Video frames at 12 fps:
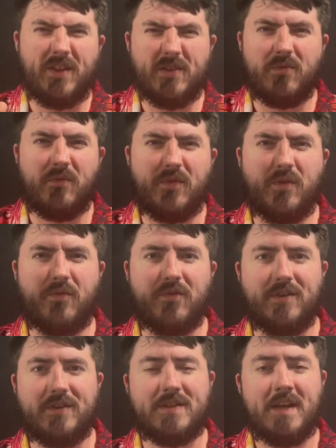review for
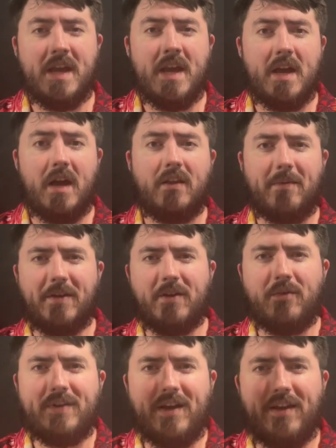this. Let me
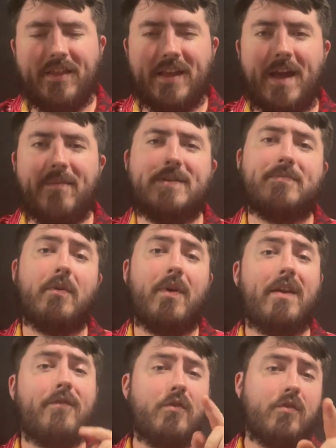know down in the comments below.
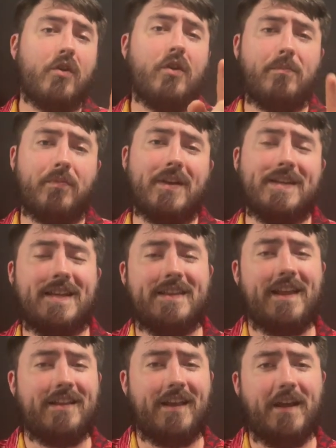And if you could, please hit
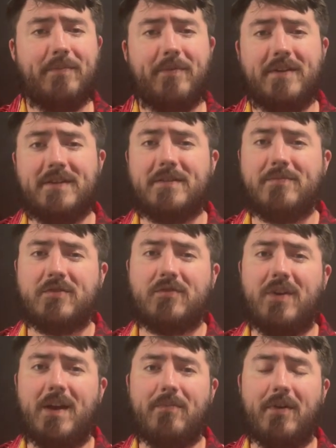that like button,
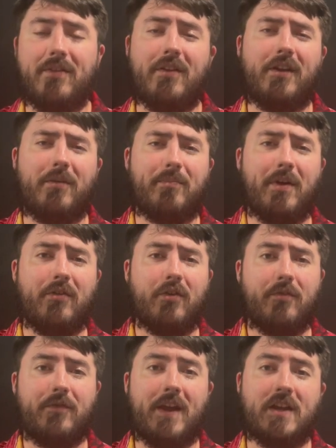subscribe button, the little bell
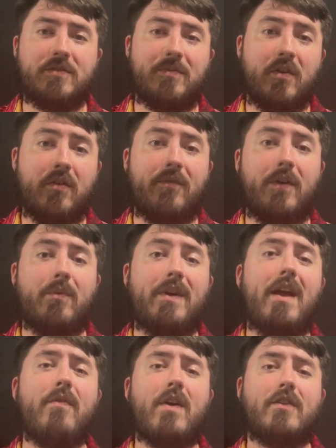notification to be notified
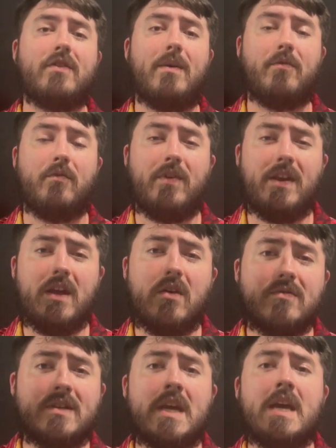whenever I drop new
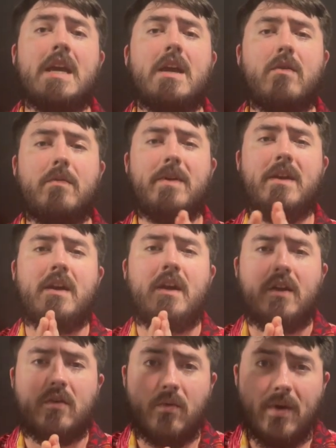videos. It would be
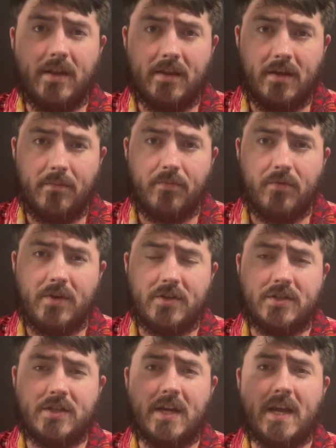greatly
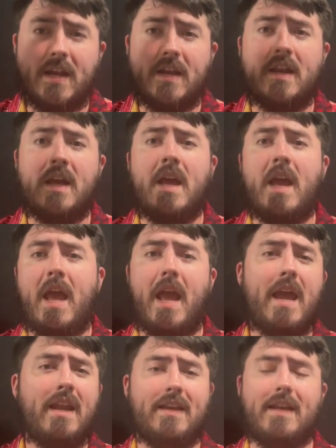appreciated.
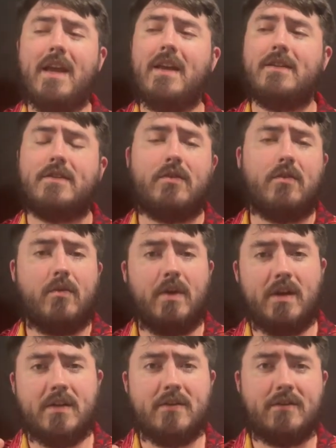And yeah, so
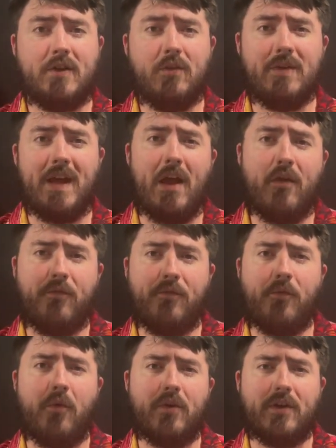2 down,
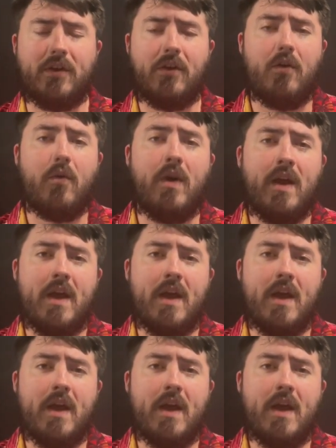4 to go.